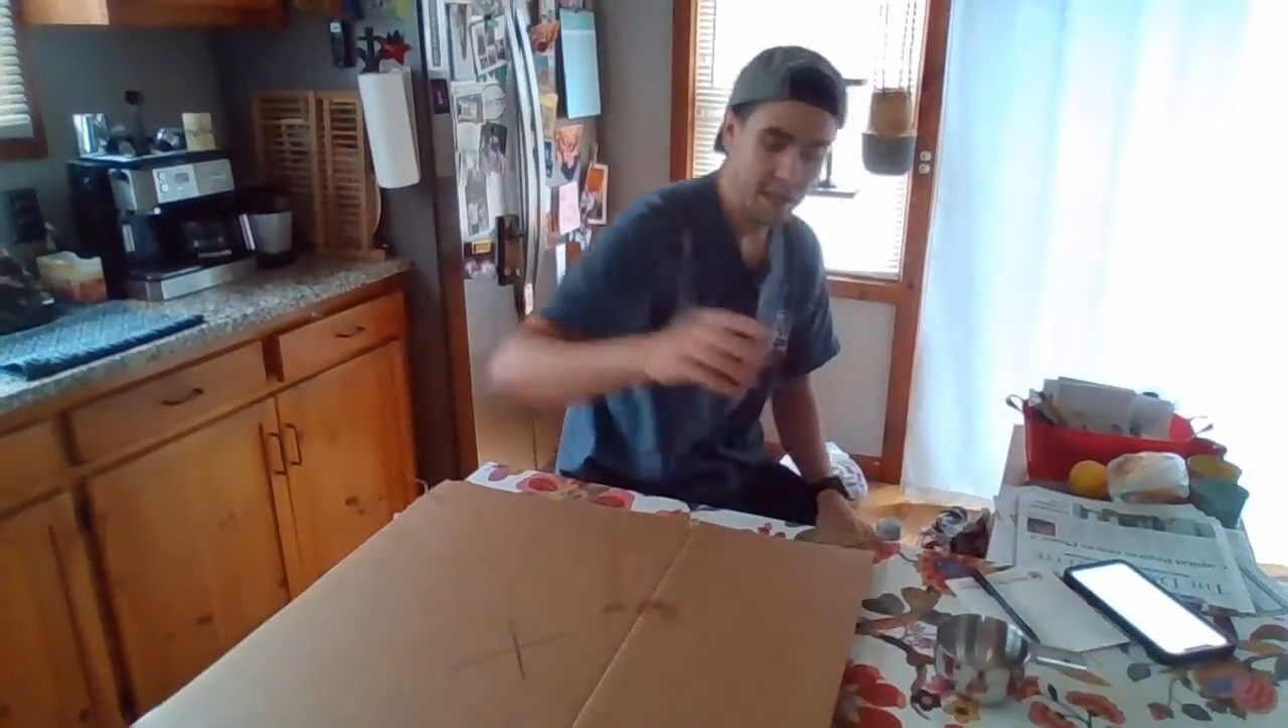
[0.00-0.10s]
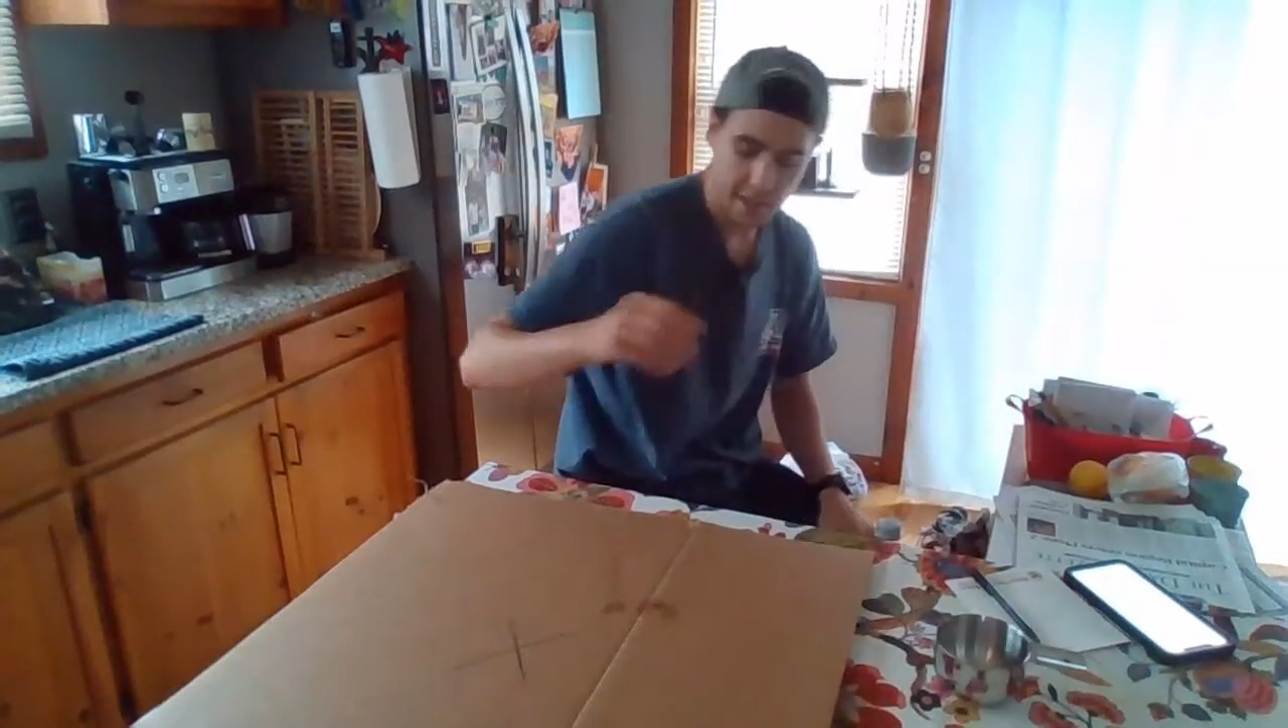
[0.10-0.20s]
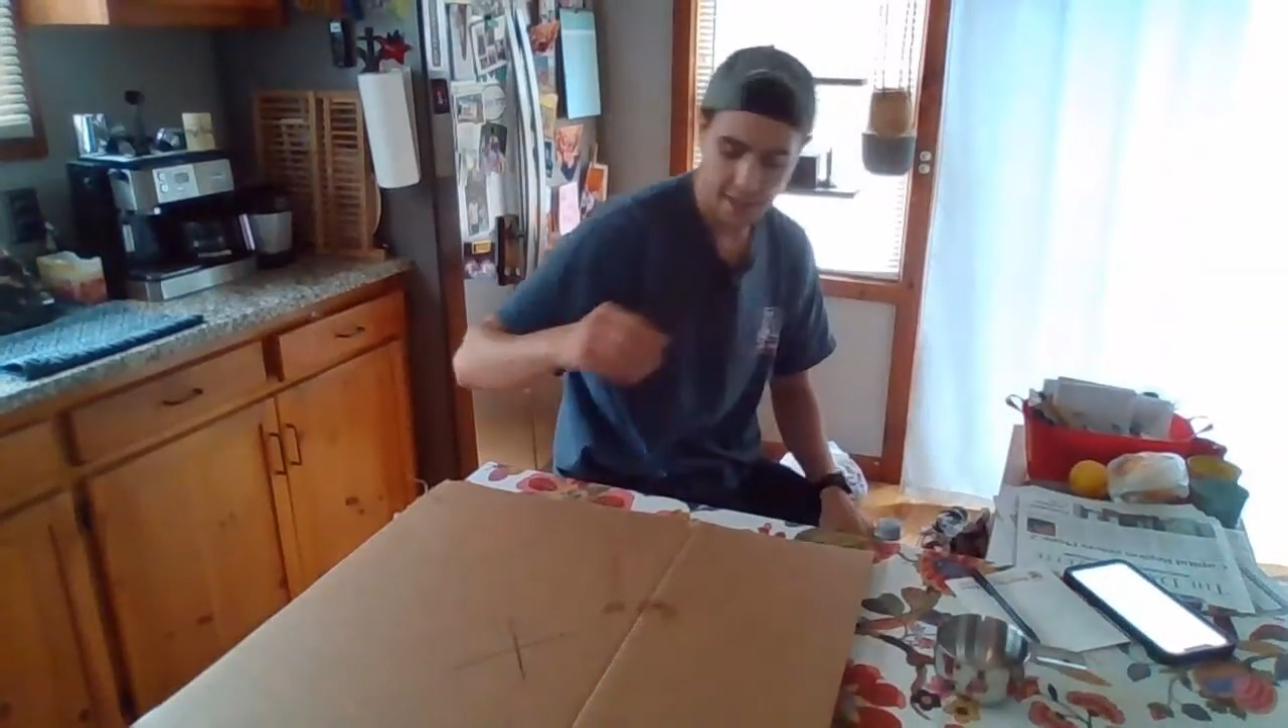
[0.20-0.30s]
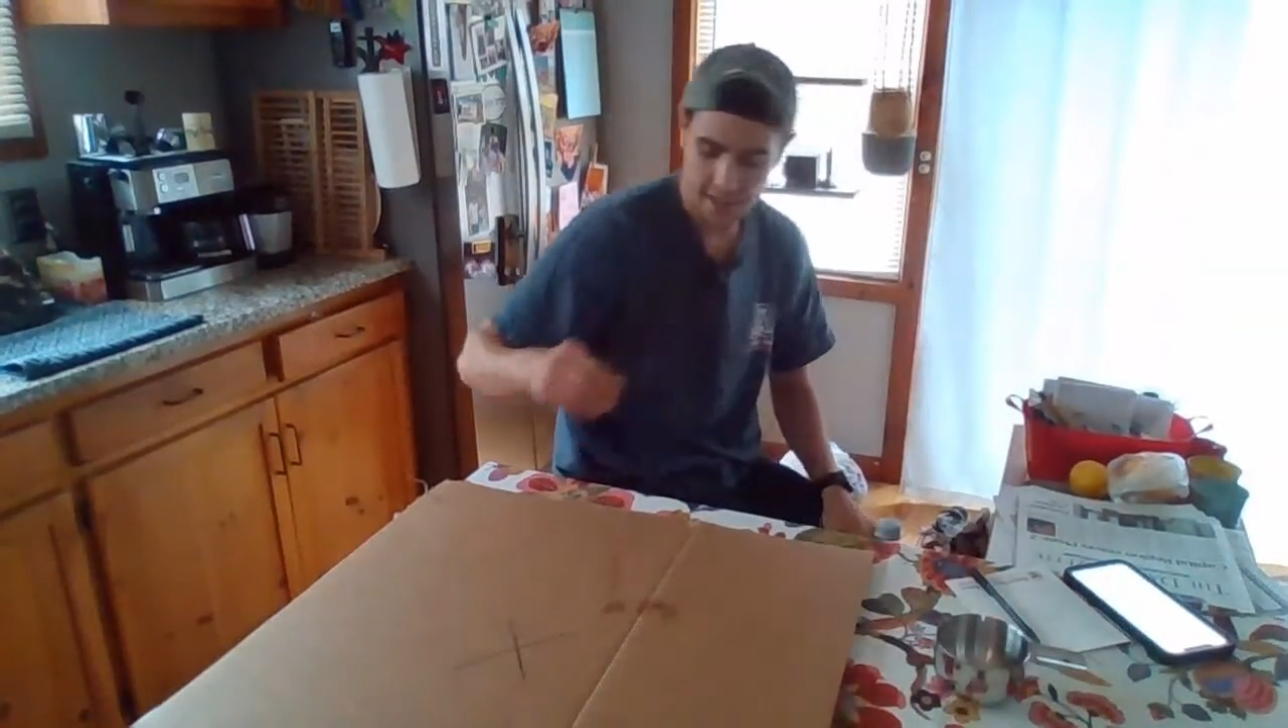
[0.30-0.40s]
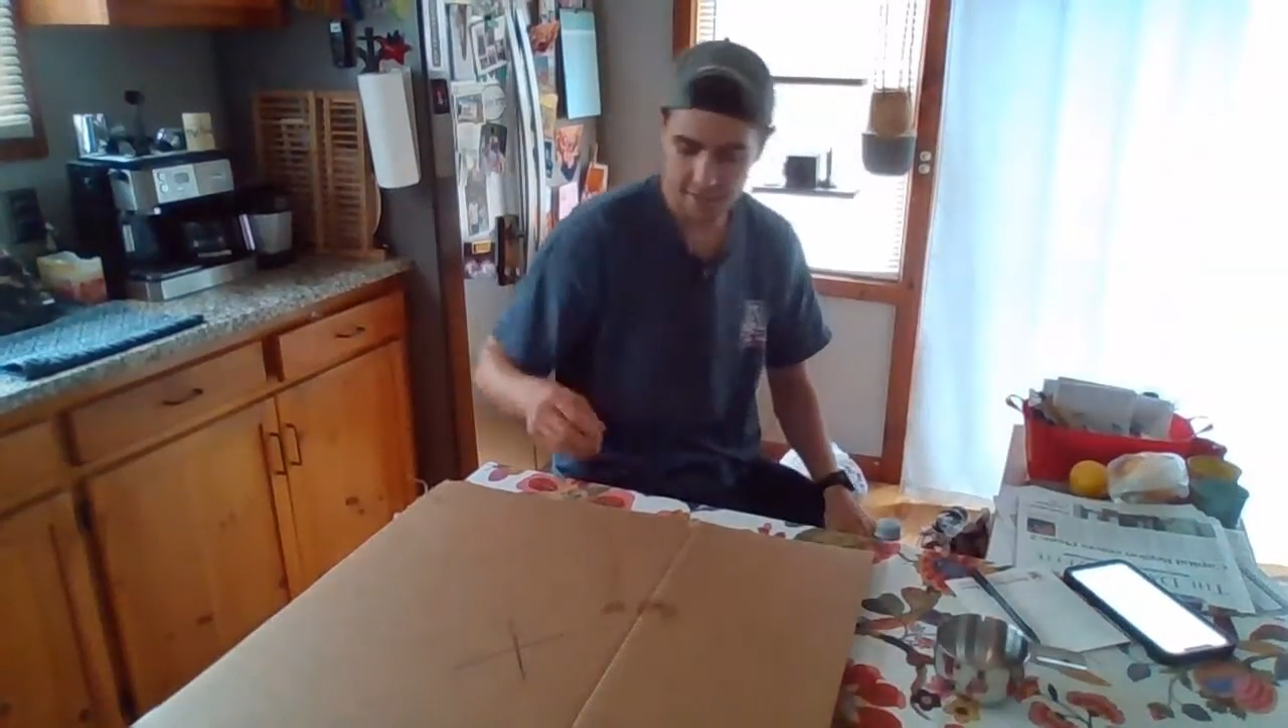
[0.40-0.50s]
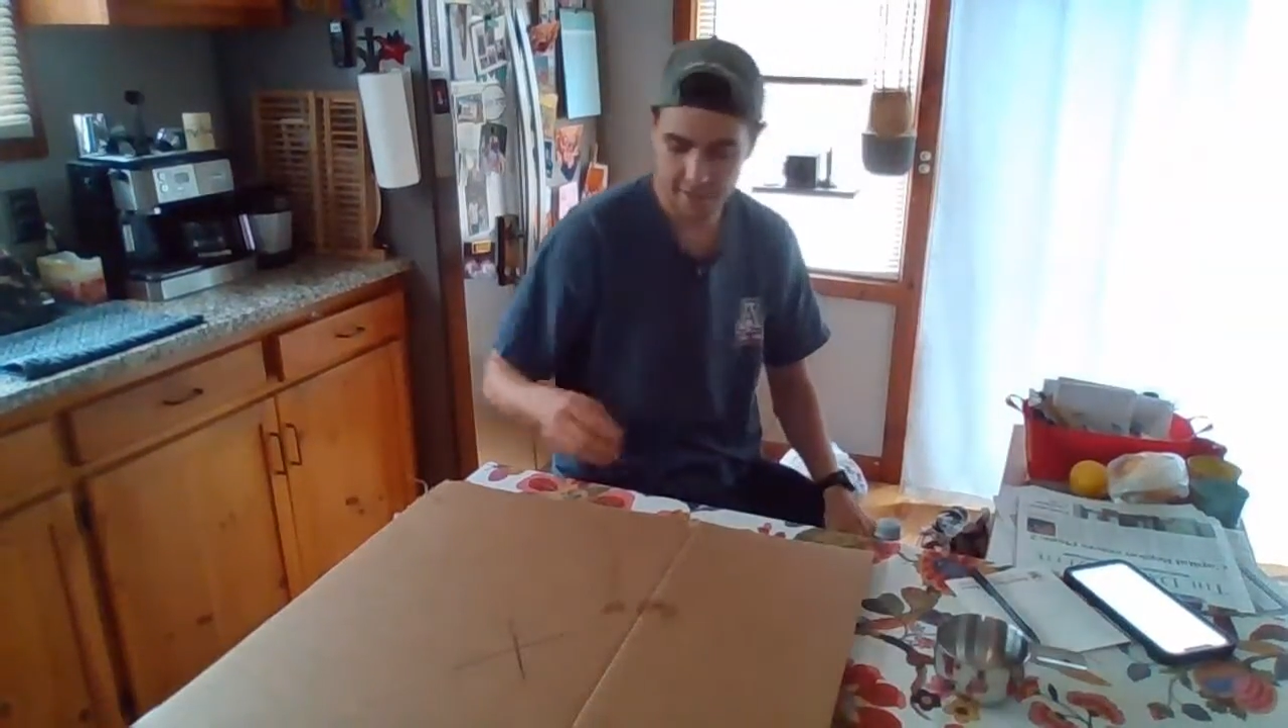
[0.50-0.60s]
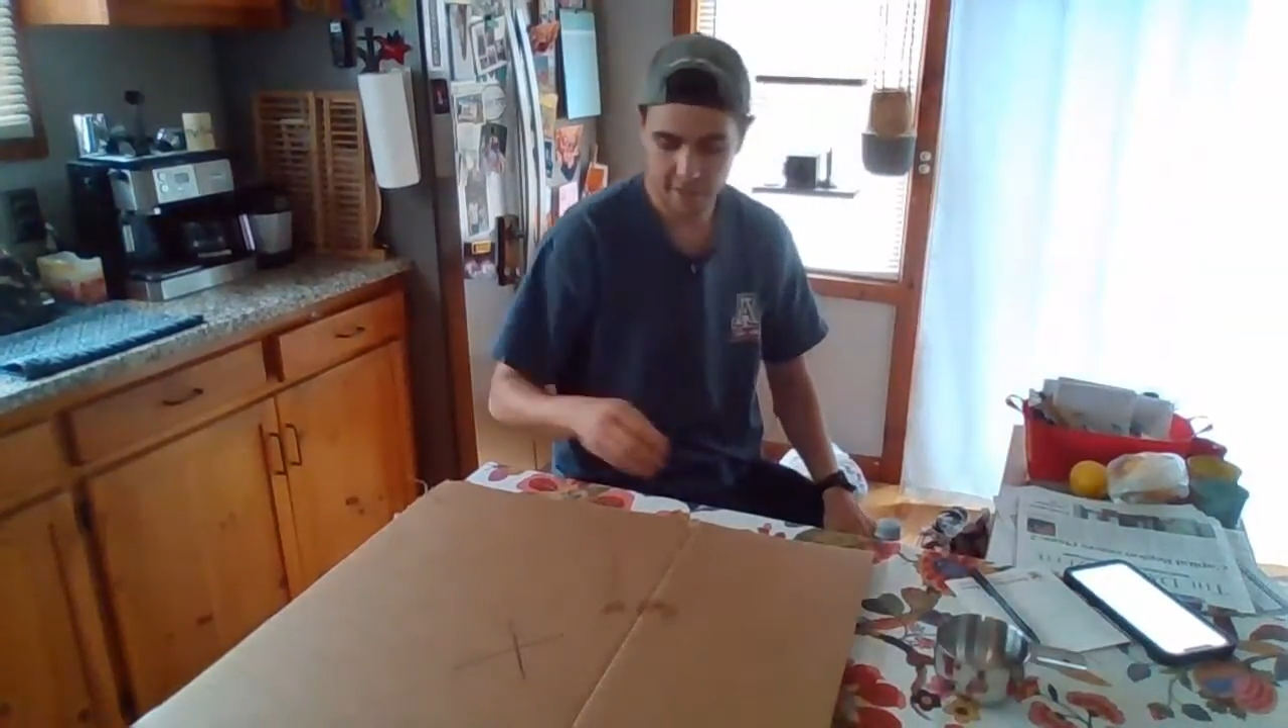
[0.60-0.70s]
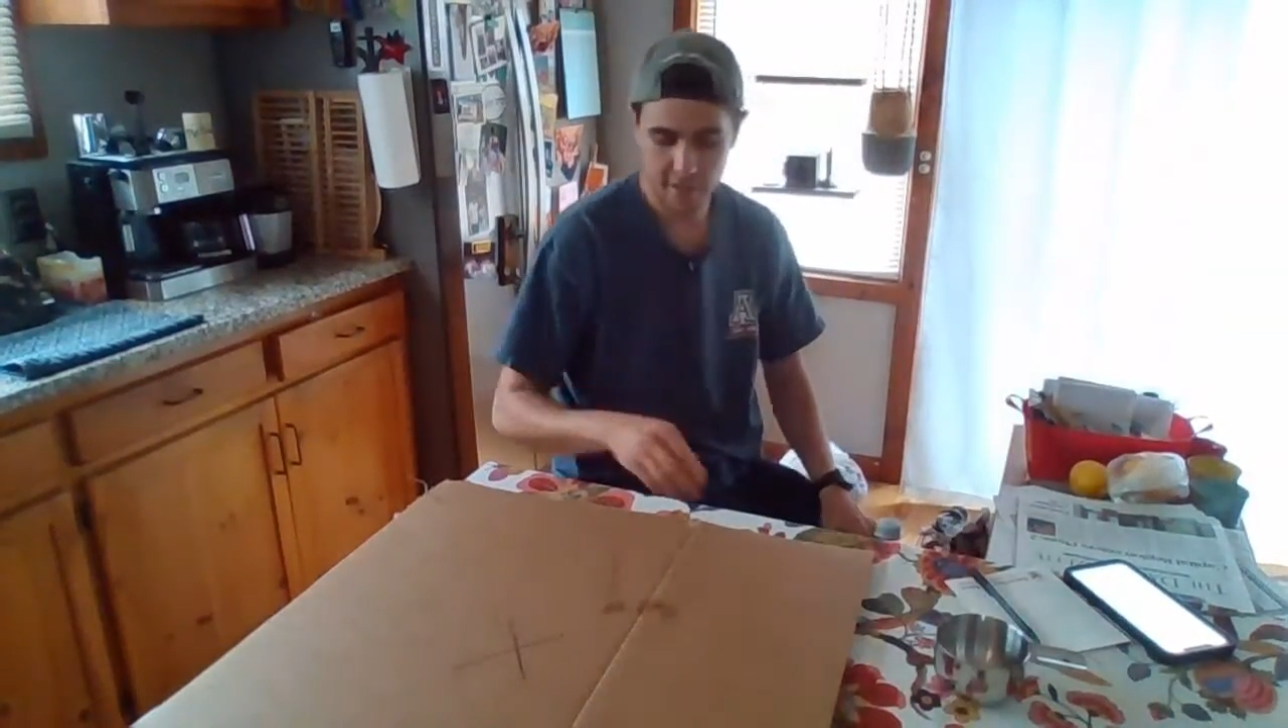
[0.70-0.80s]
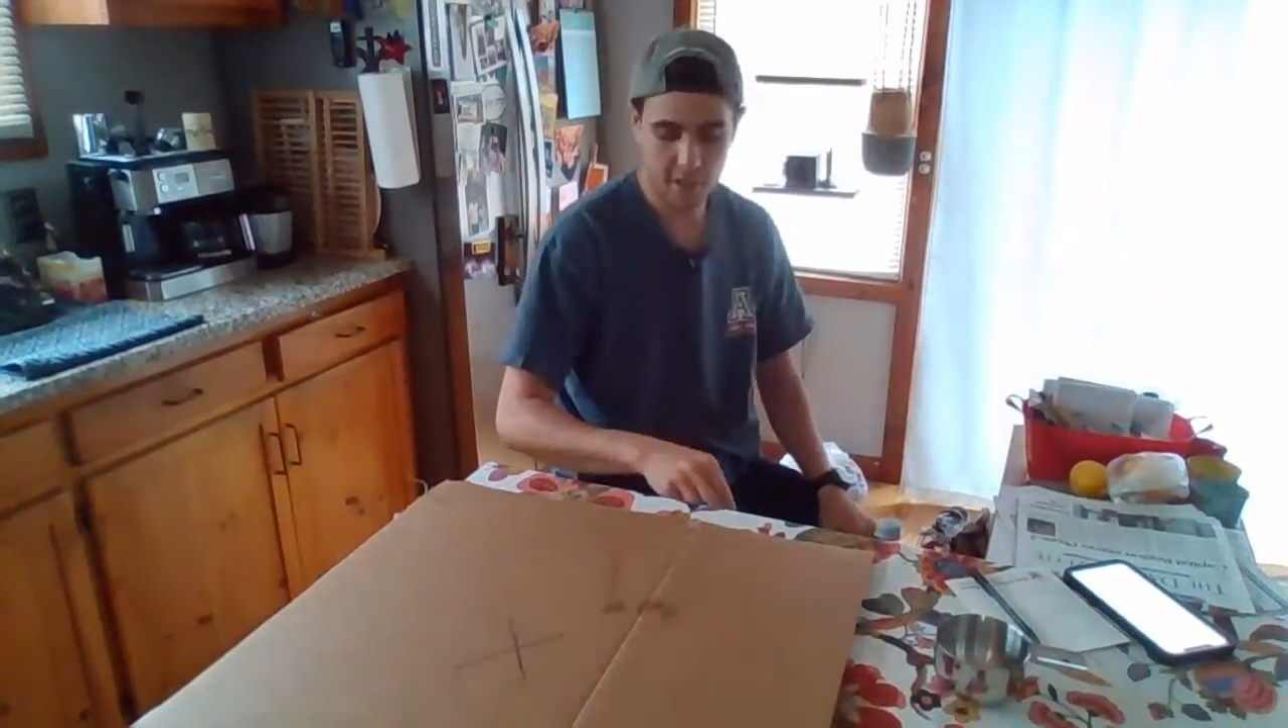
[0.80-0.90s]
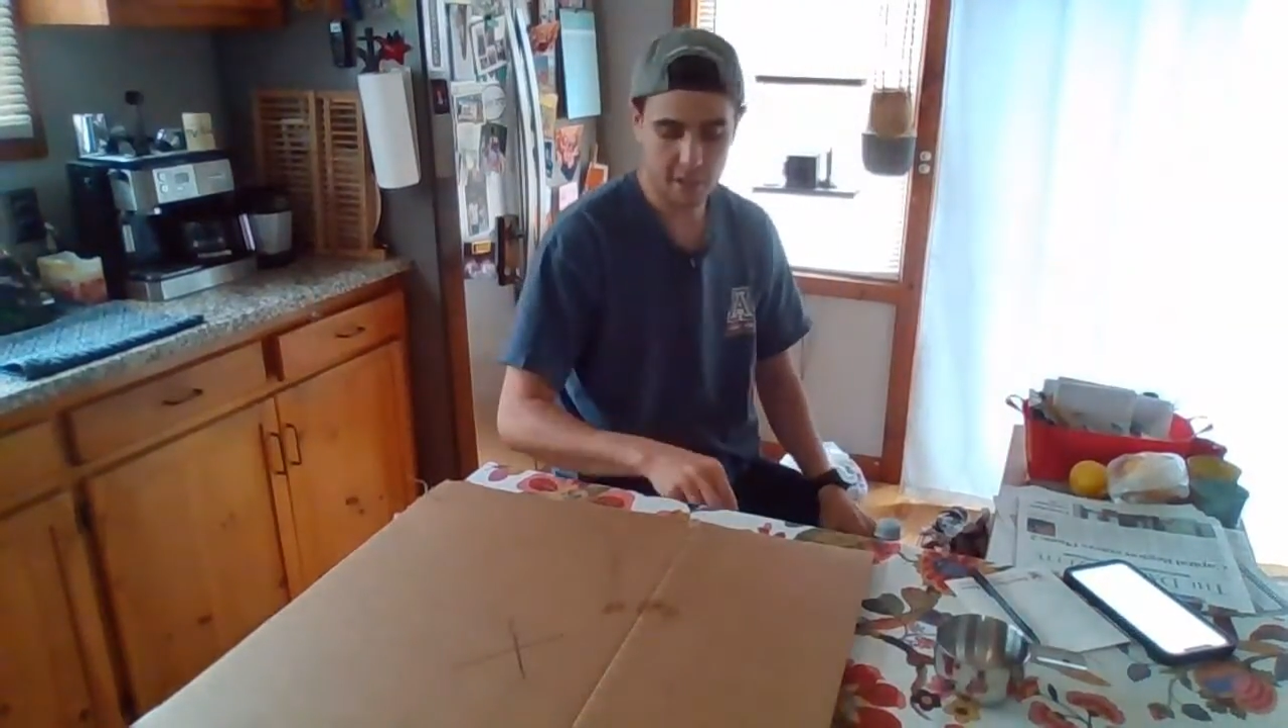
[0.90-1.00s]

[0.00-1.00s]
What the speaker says: And